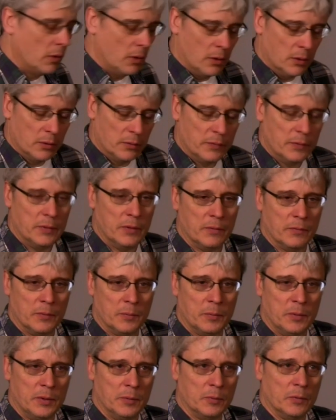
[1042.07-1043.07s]
all of the
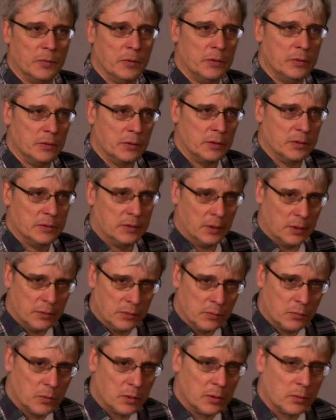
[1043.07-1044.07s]
different people that you can
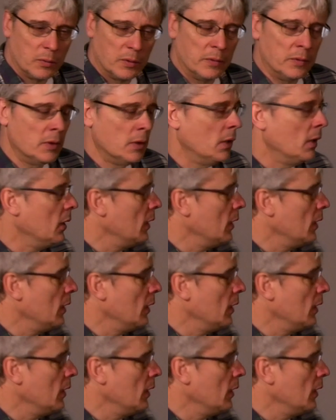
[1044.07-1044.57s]
tend to work with.